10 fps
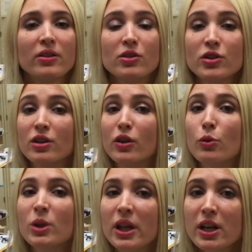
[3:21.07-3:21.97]
there's an
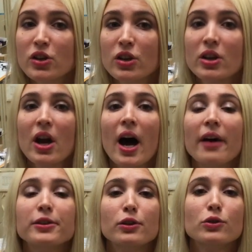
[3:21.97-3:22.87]
accumulation
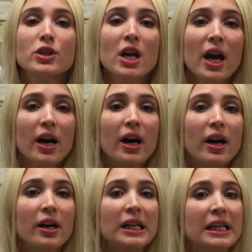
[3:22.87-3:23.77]
of those uh,